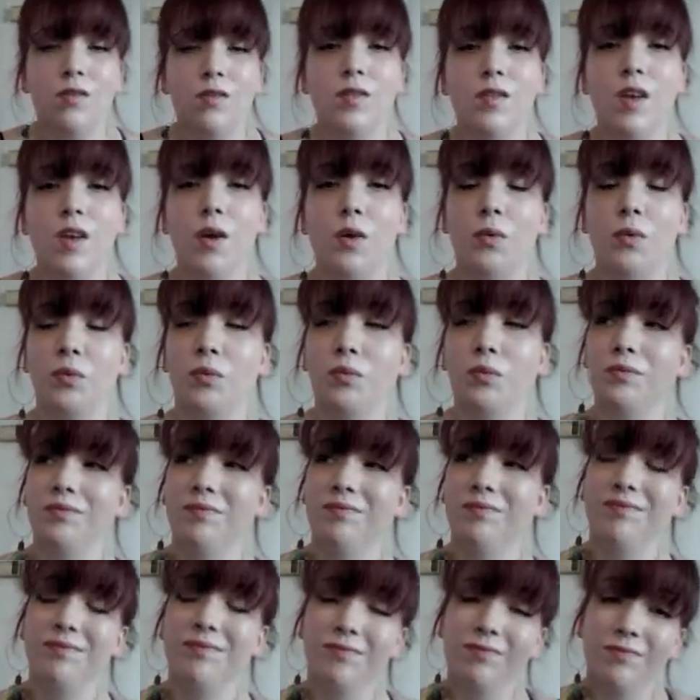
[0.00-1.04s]
So,
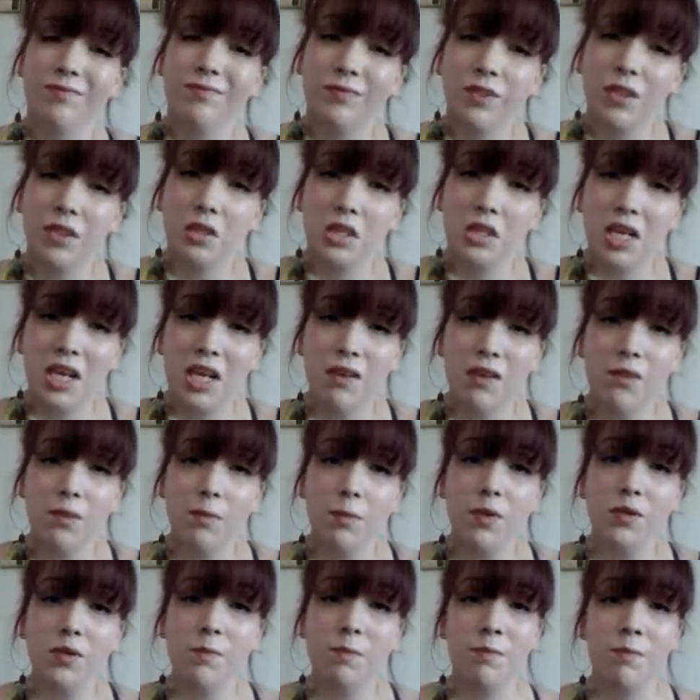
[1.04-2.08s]
even the
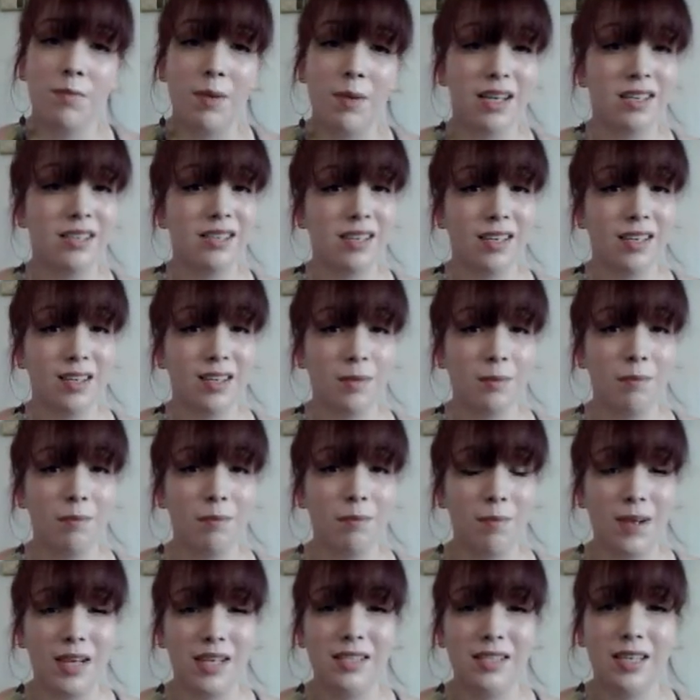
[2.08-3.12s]
most basic
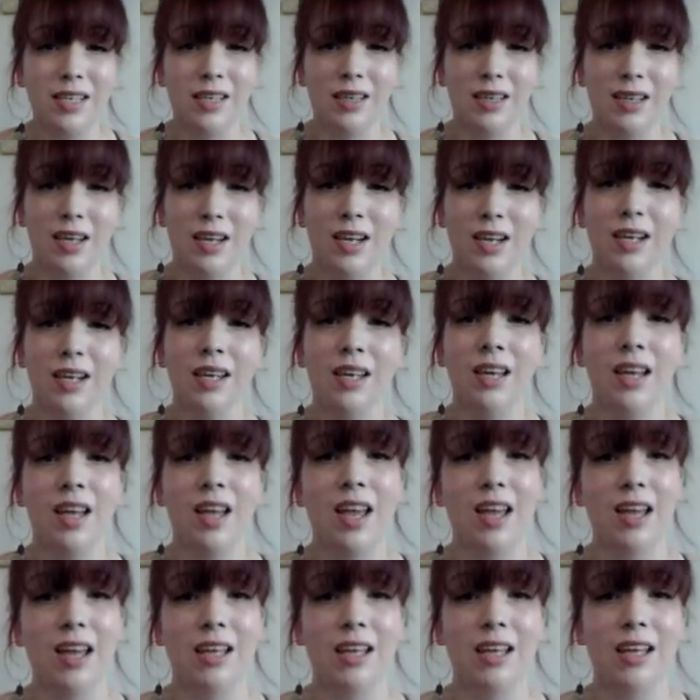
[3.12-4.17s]
thing,
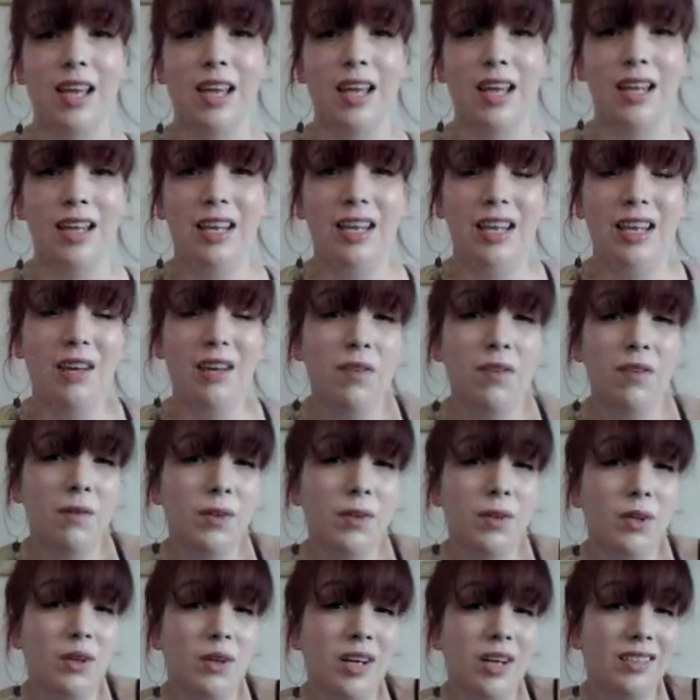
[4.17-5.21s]
even
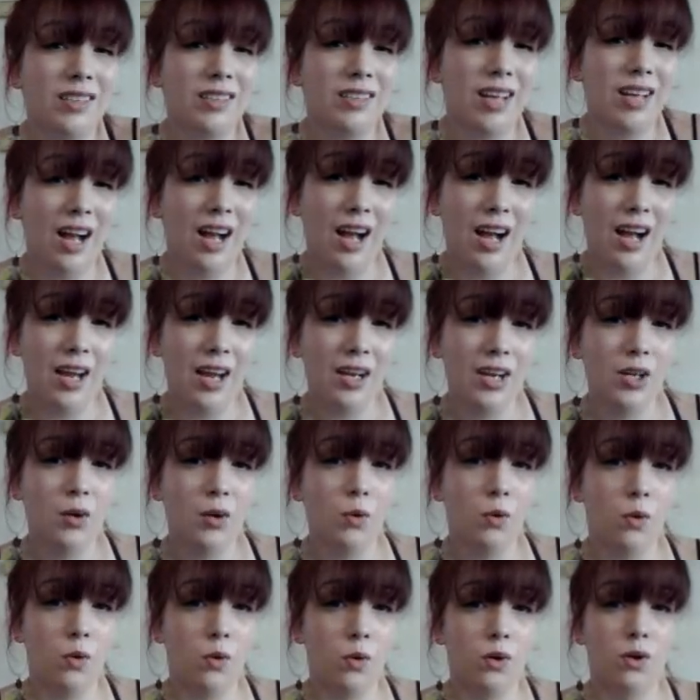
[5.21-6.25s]
if you're a guy
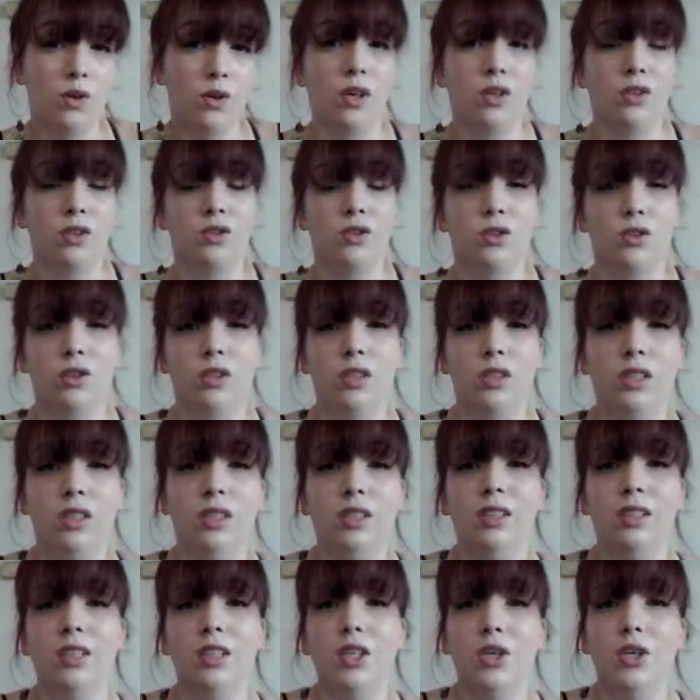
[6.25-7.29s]
or a
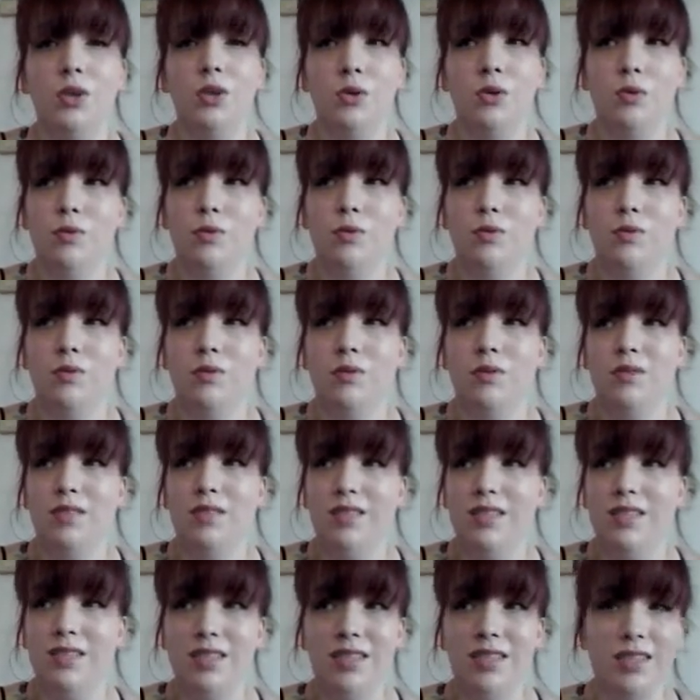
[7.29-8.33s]
girl who
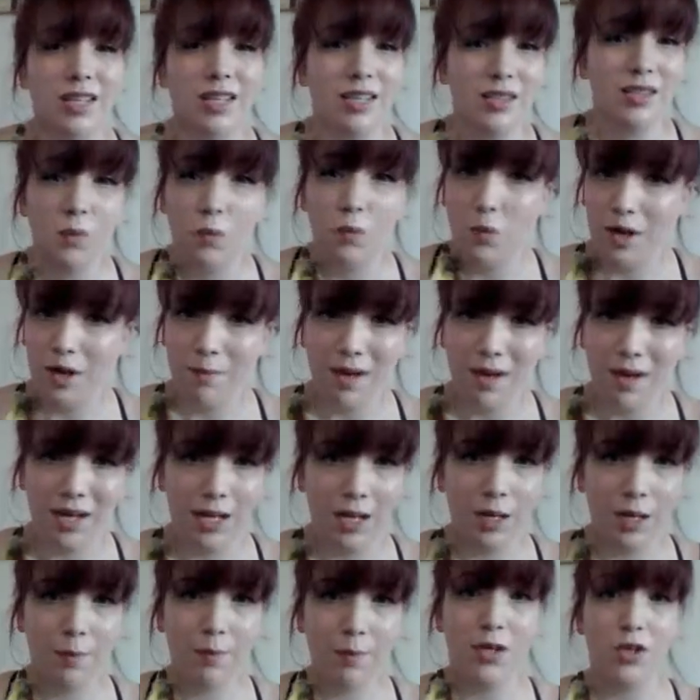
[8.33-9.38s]
doesn't wear
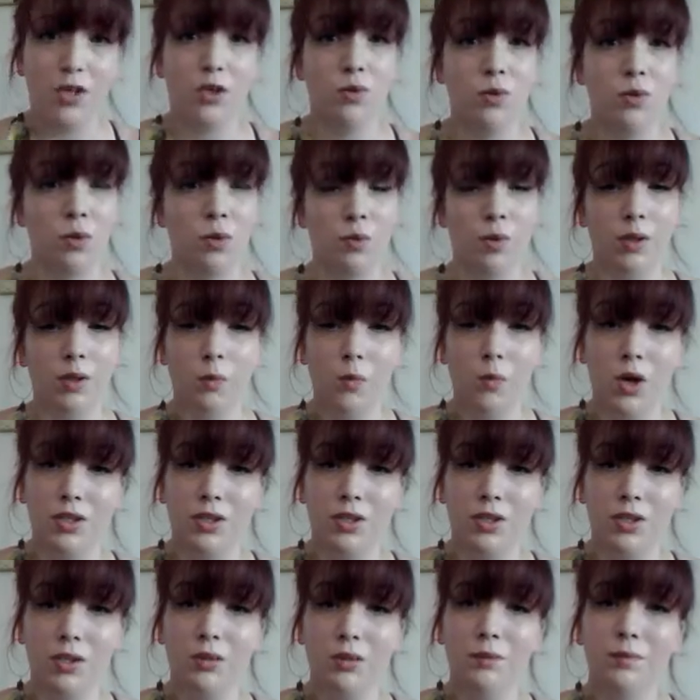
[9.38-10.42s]
makeup and you don't really
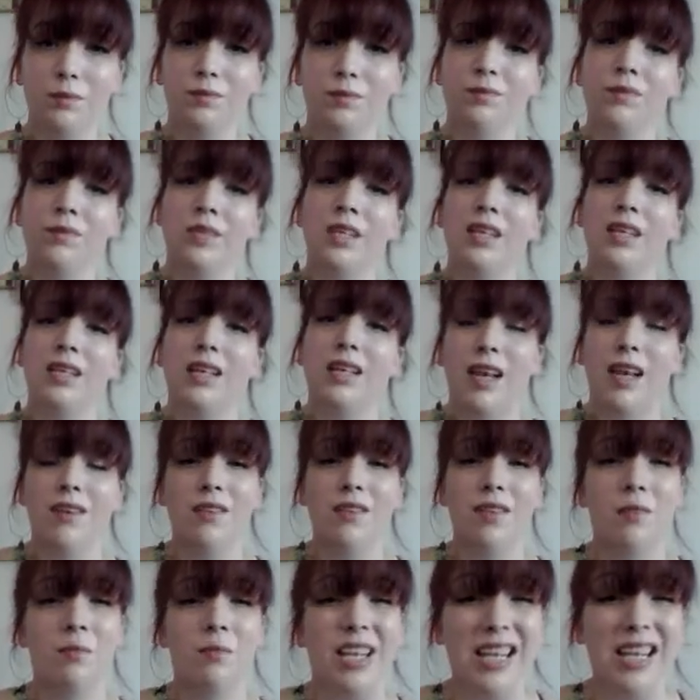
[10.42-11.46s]
want to,
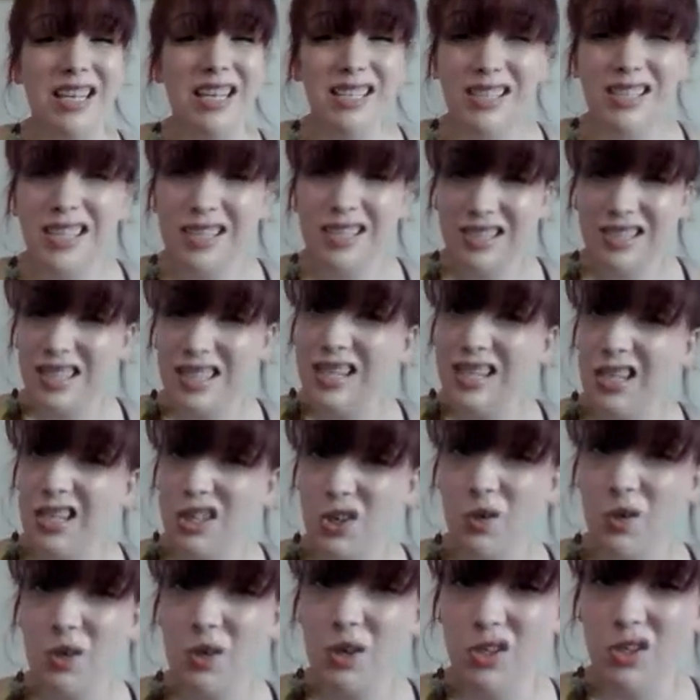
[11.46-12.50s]
kind of the easiest thing that
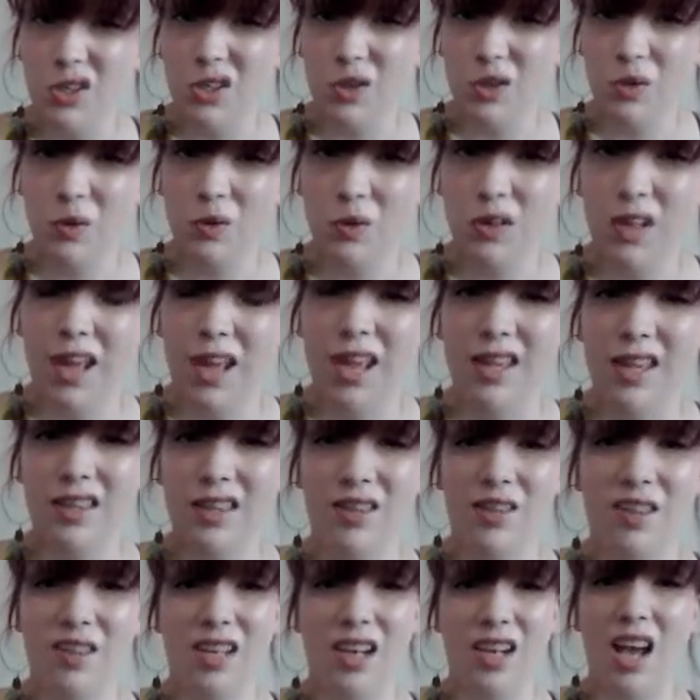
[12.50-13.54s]
you can do, and
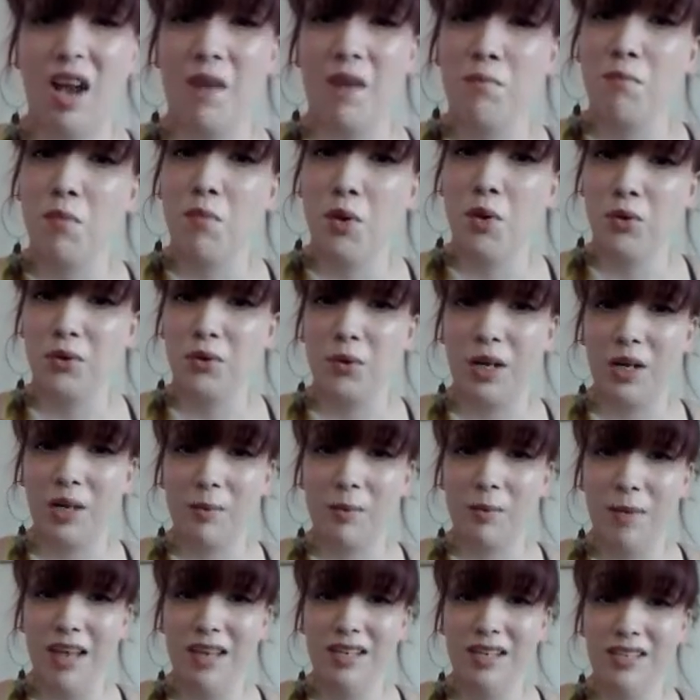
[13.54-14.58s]
the thing I most
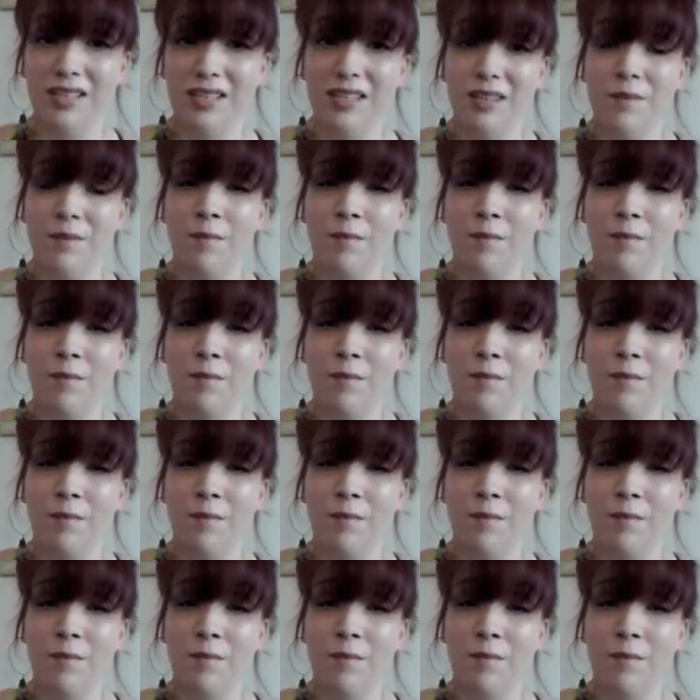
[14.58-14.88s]
recommend,